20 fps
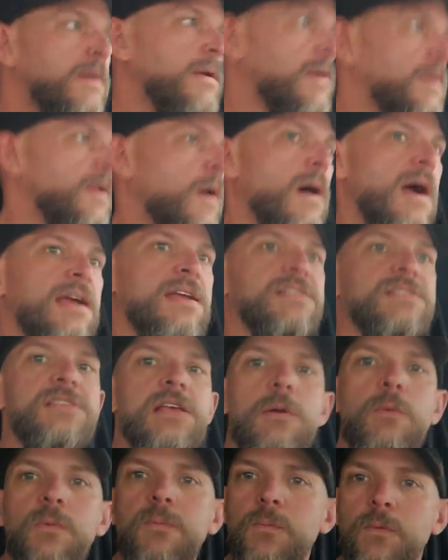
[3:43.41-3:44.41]
I can
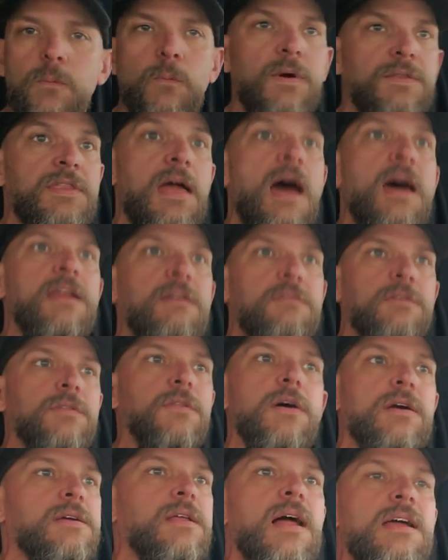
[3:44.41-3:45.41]
say, without even
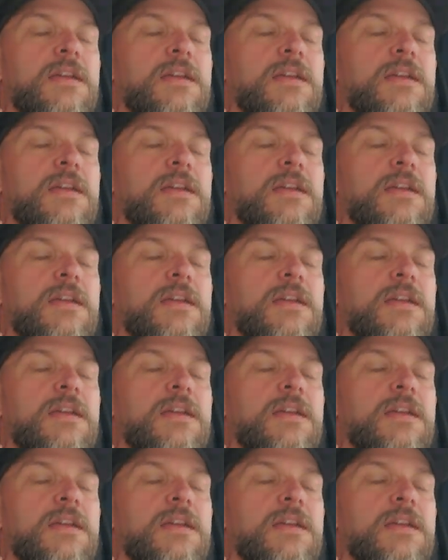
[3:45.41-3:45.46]
looking,